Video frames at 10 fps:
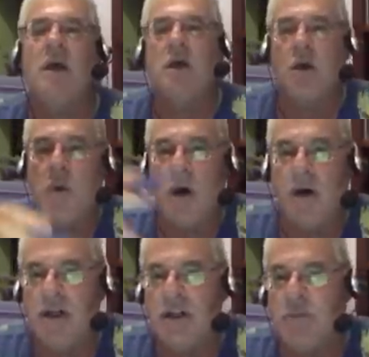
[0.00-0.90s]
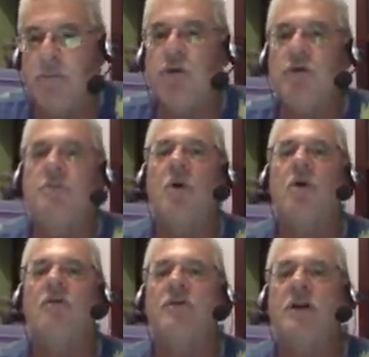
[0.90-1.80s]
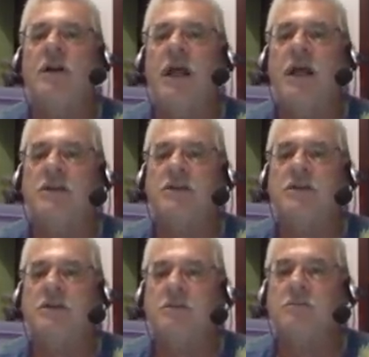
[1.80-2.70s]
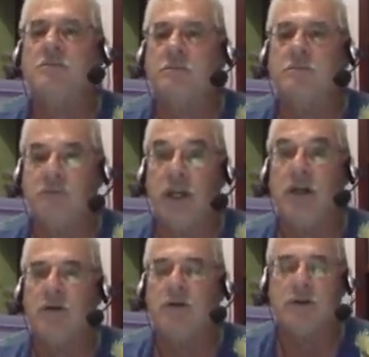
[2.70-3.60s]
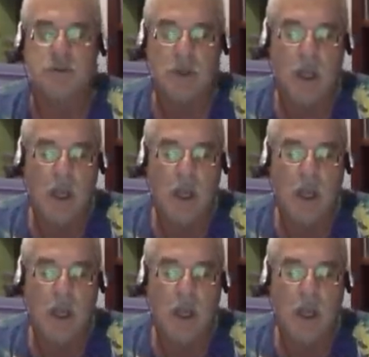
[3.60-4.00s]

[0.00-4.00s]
commodities boom over the next years.